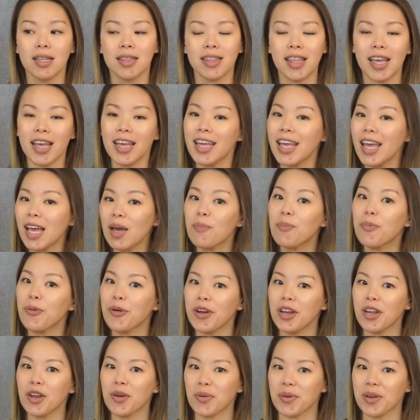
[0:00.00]
they get
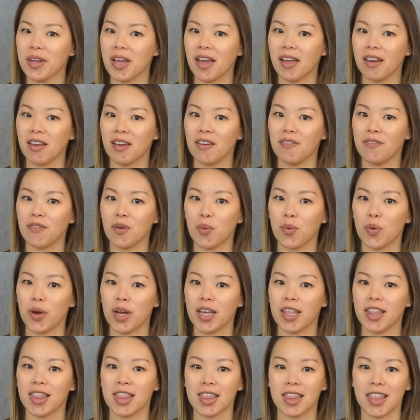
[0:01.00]
pretty creative
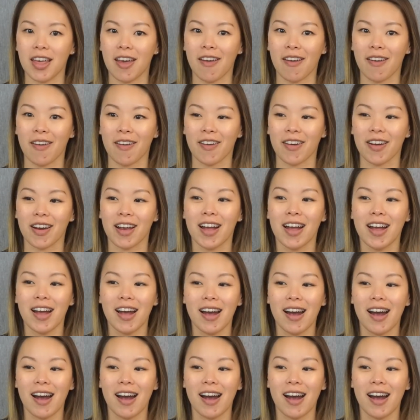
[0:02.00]
with their